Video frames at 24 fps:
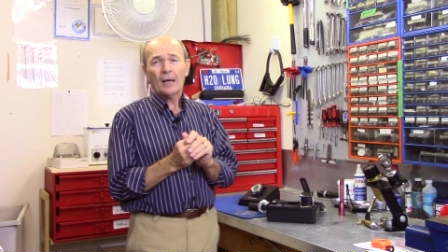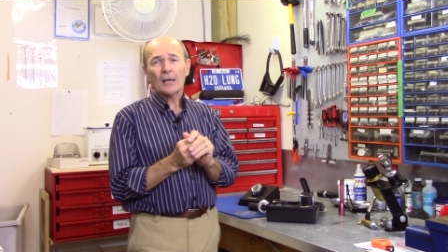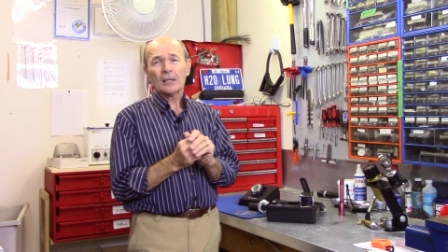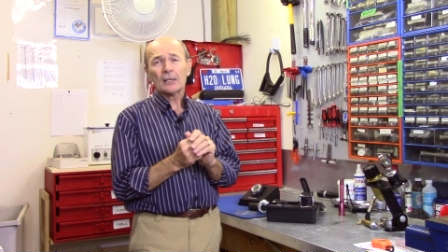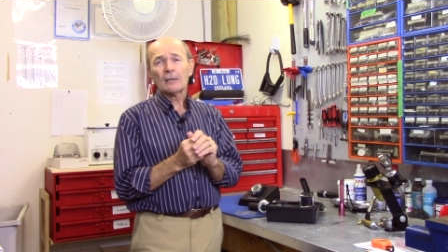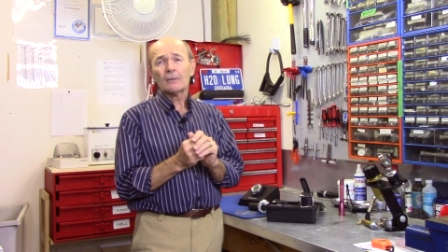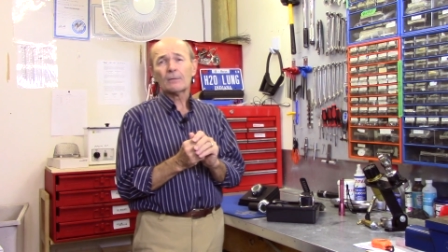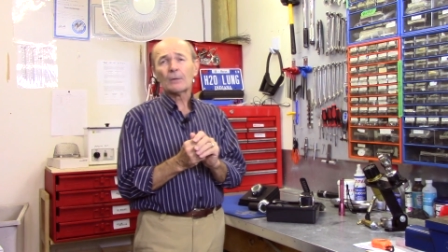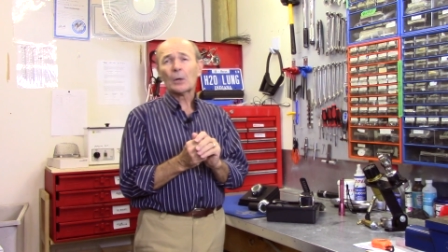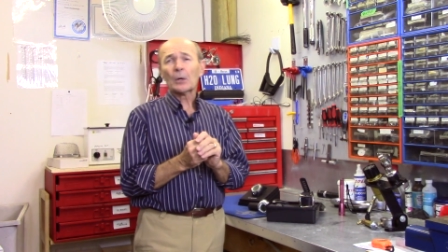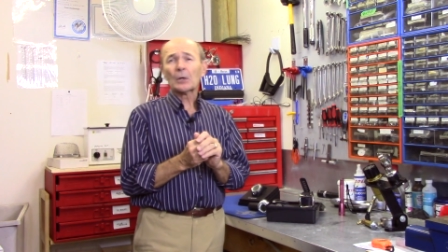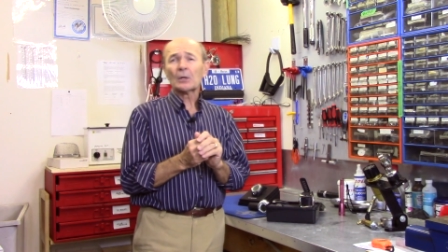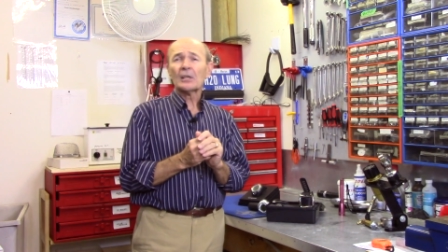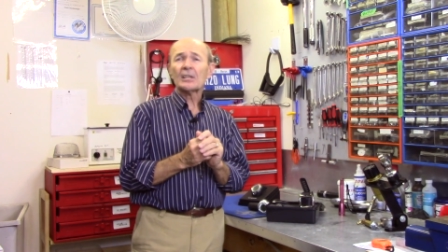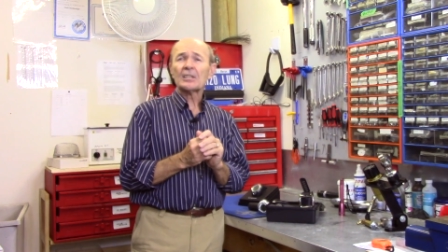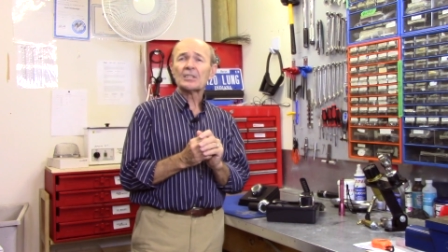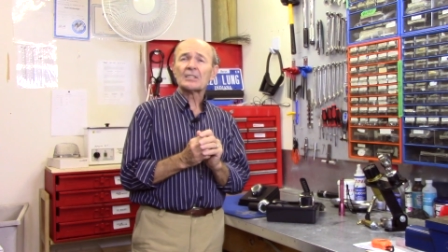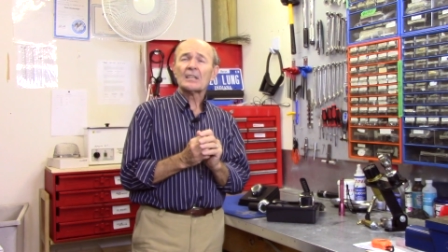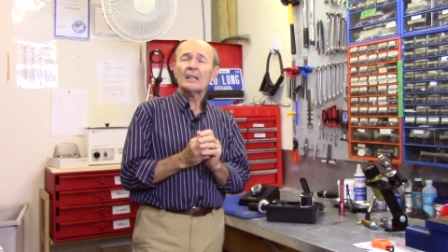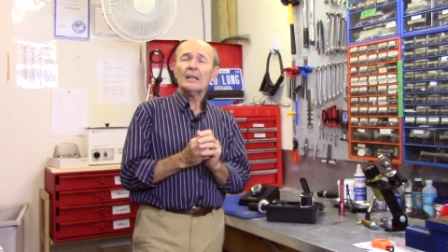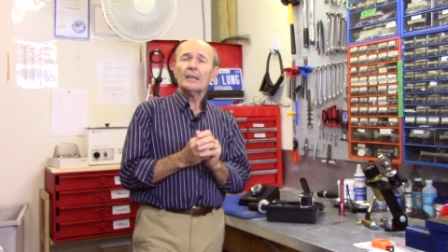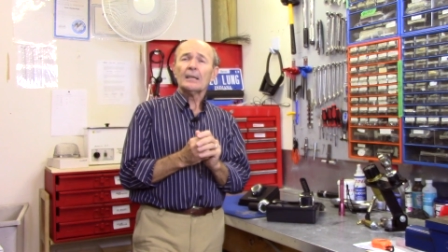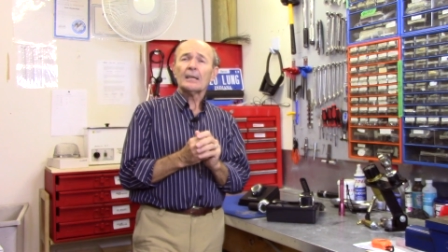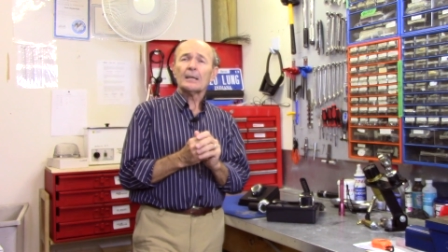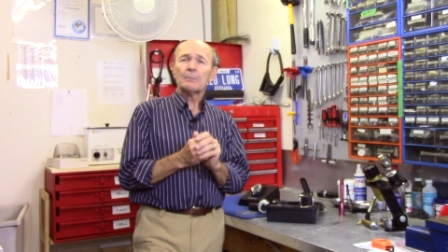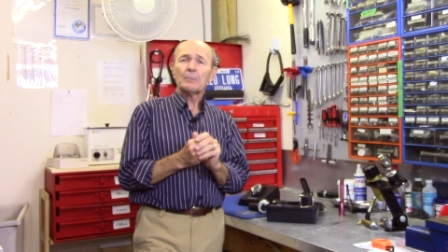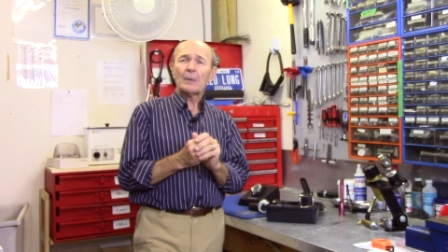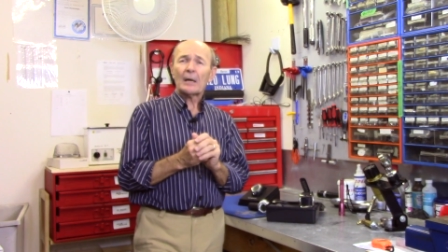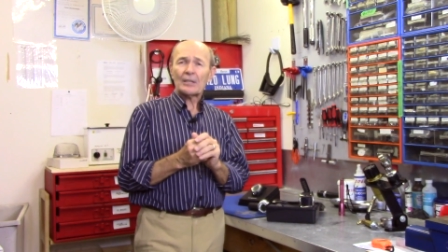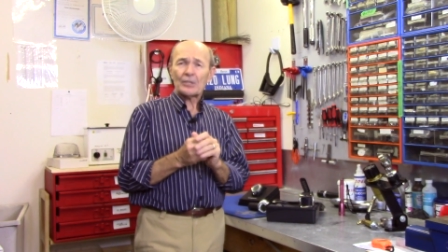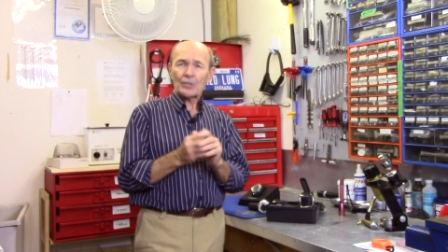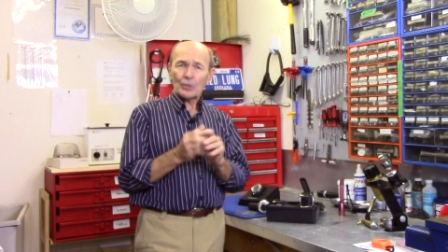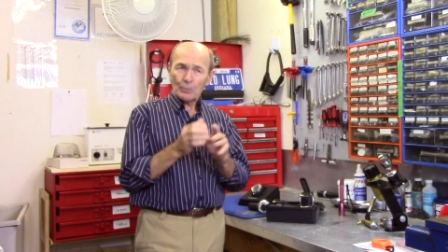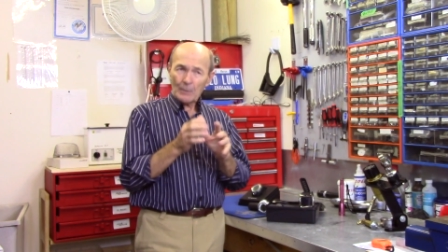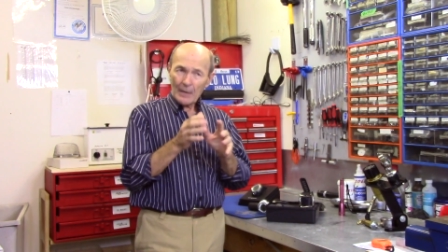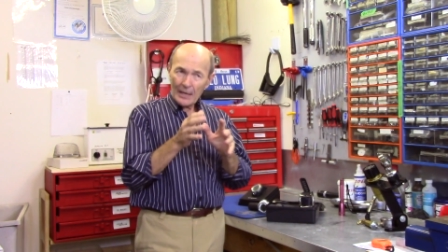At the very least, it
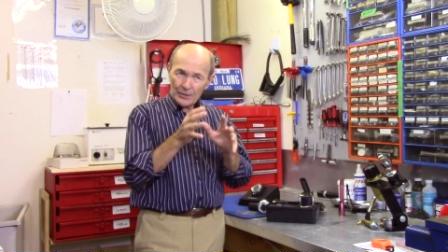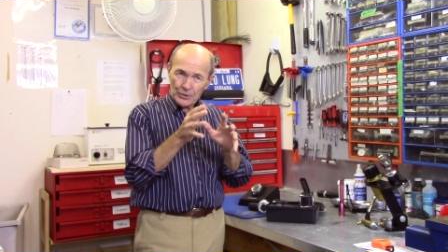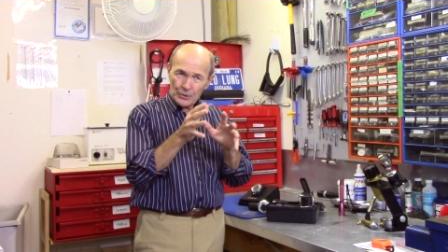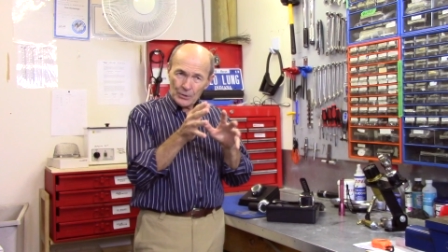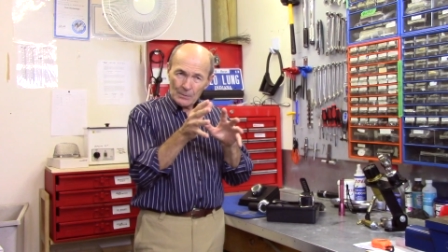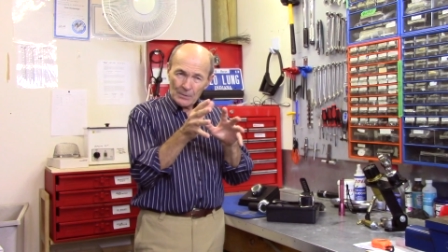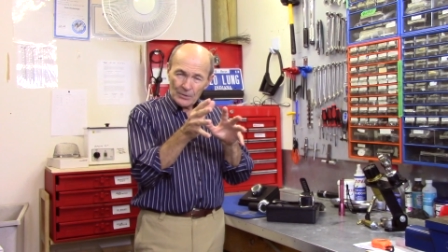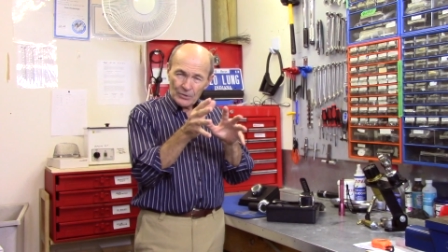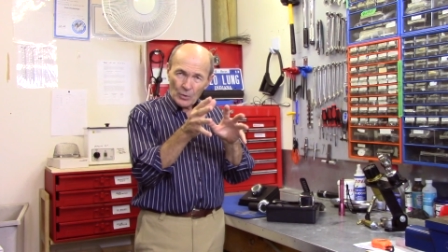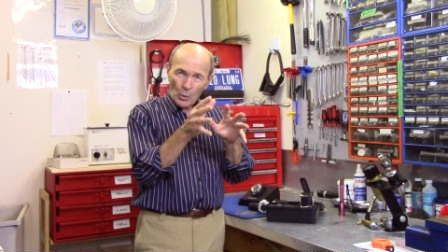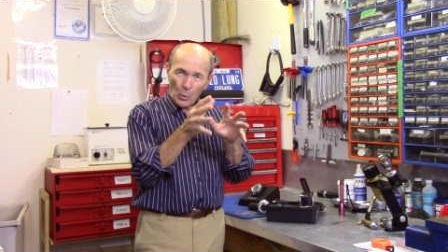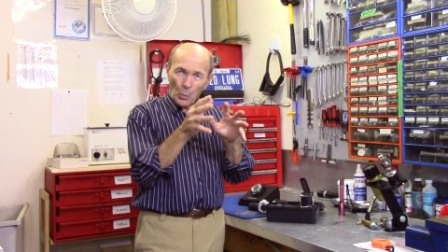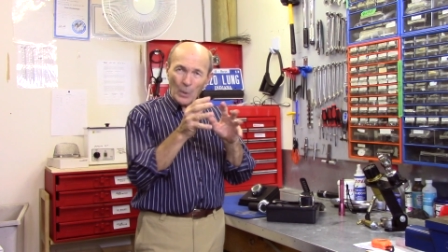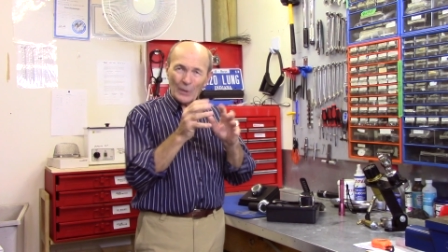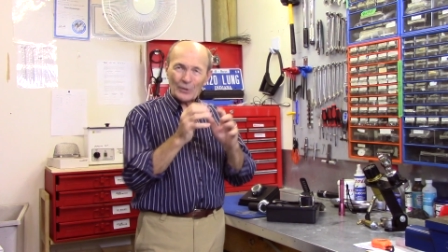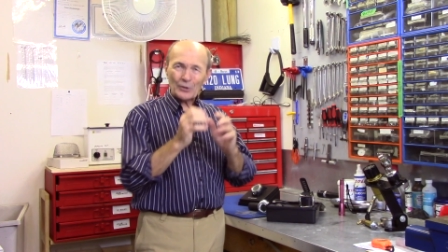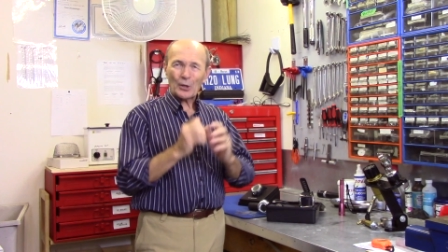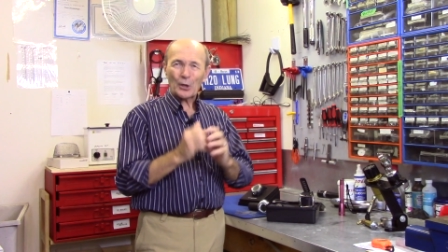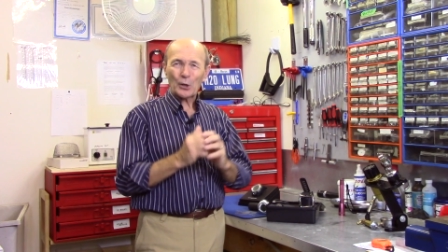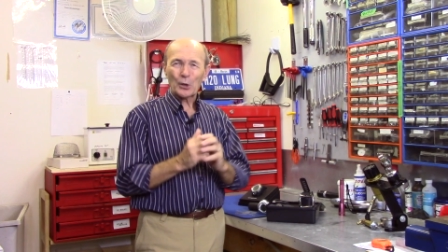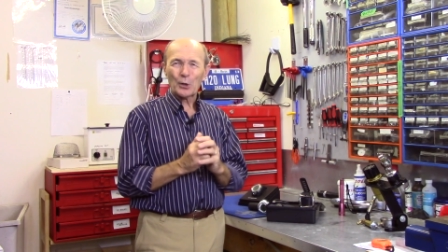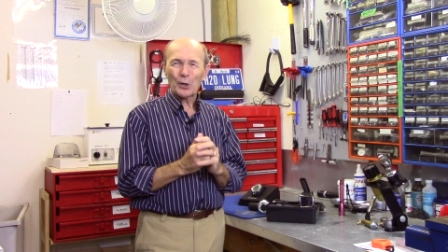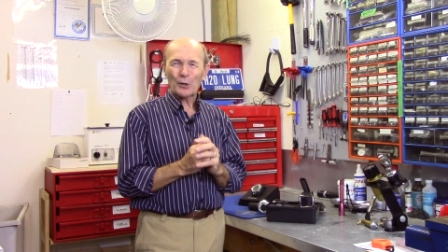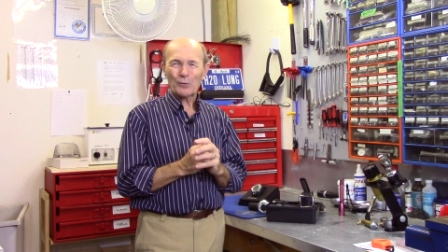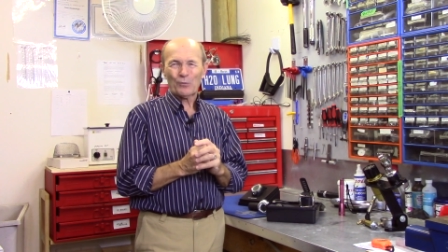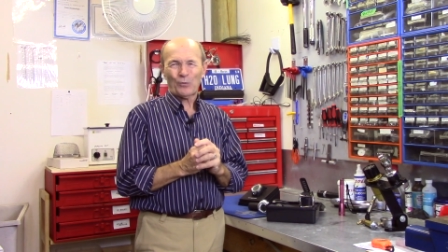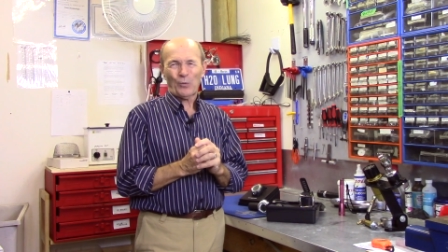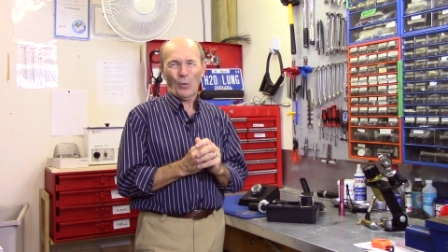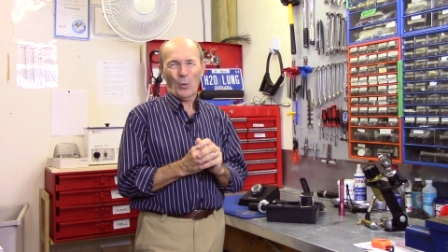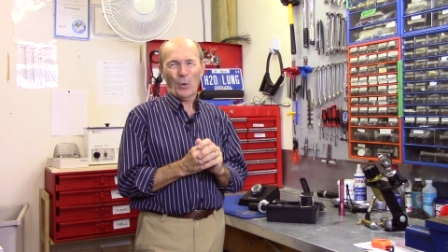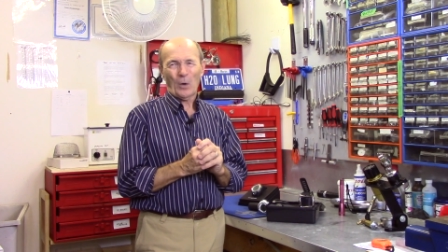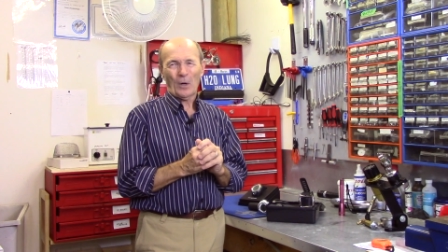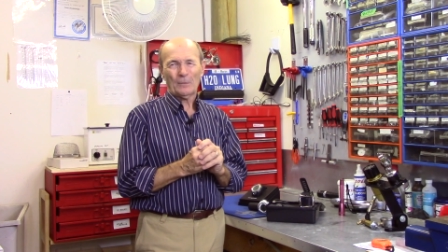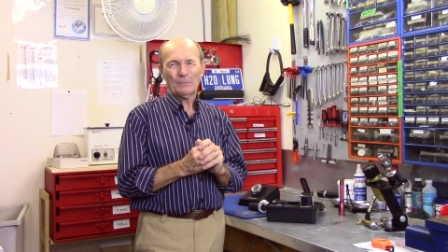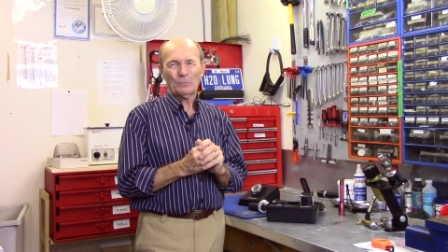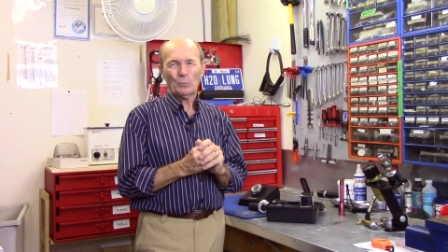might direct you as to what to look
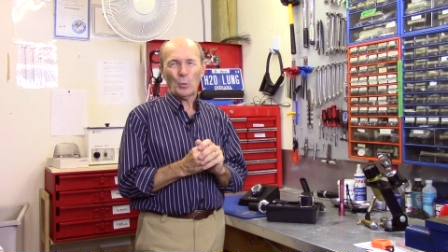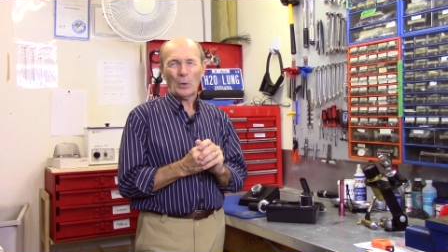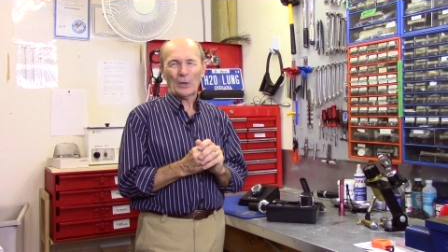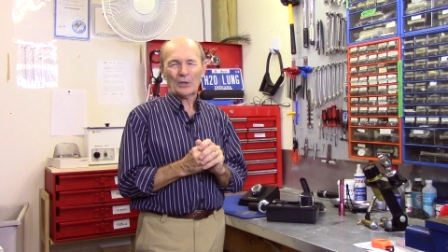for,